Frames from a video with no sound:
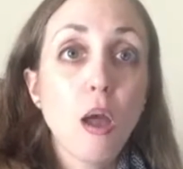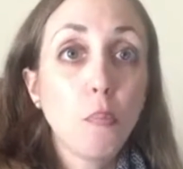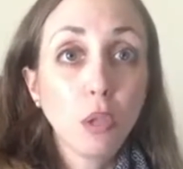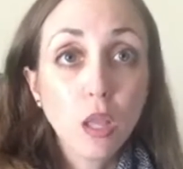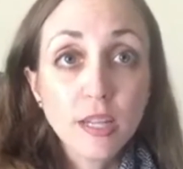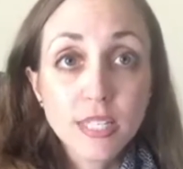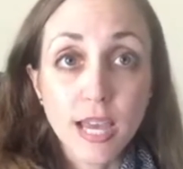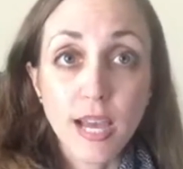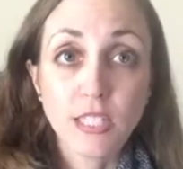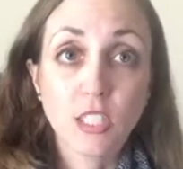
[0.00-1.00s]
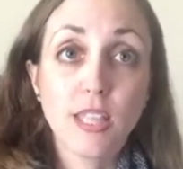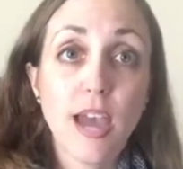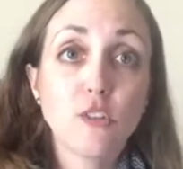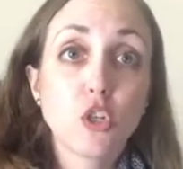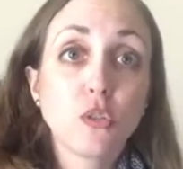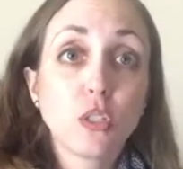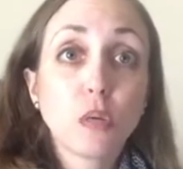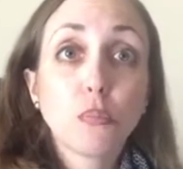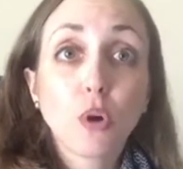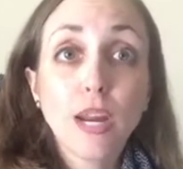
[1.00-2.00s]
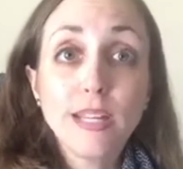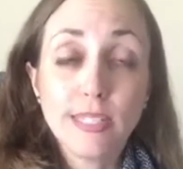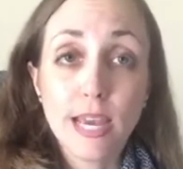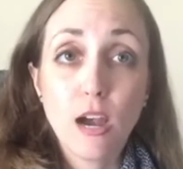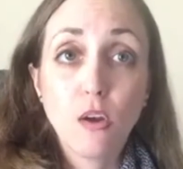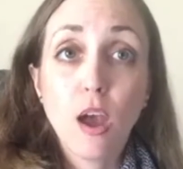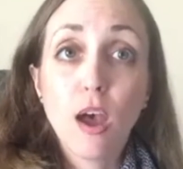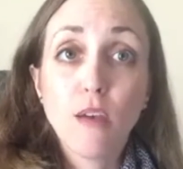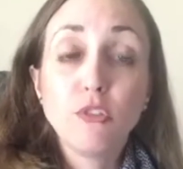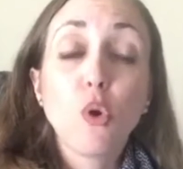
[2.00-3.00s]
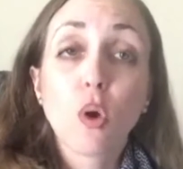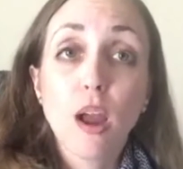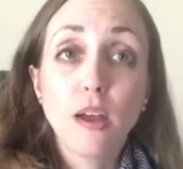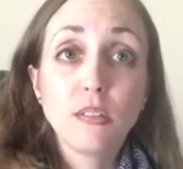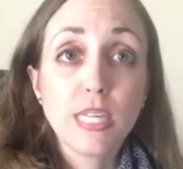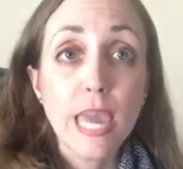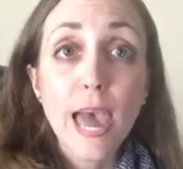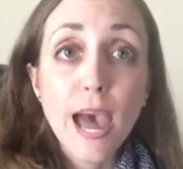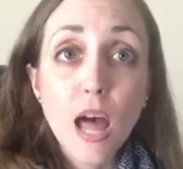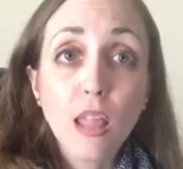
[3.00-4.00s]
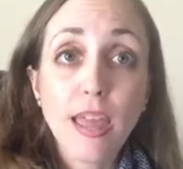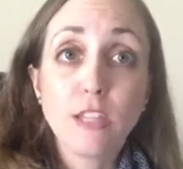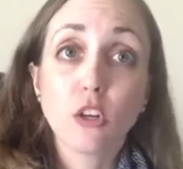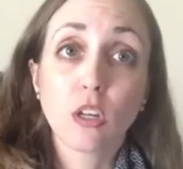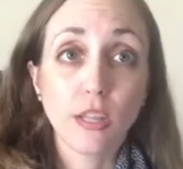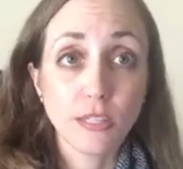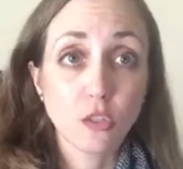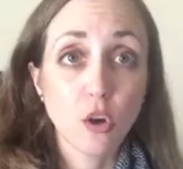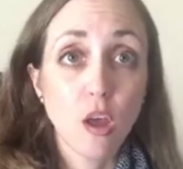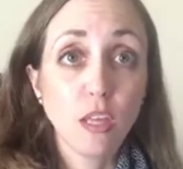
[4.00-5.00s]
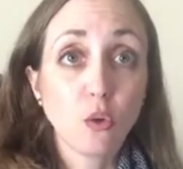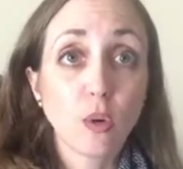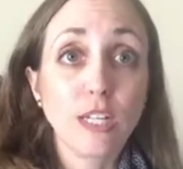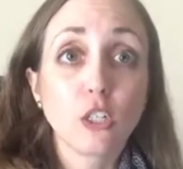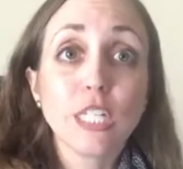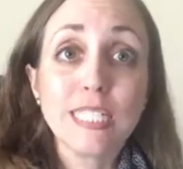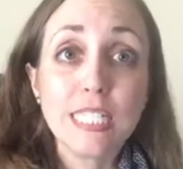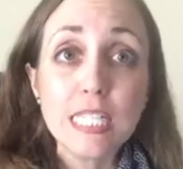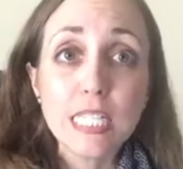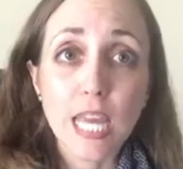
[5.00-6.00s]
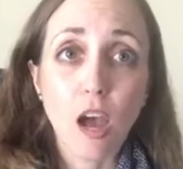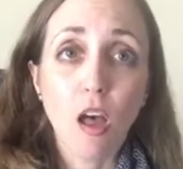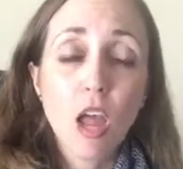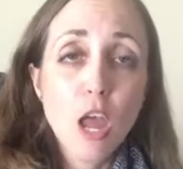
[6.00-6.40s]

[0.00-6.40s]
blood test that shows the breakdown of your LDL and your cholesterol in greater detail,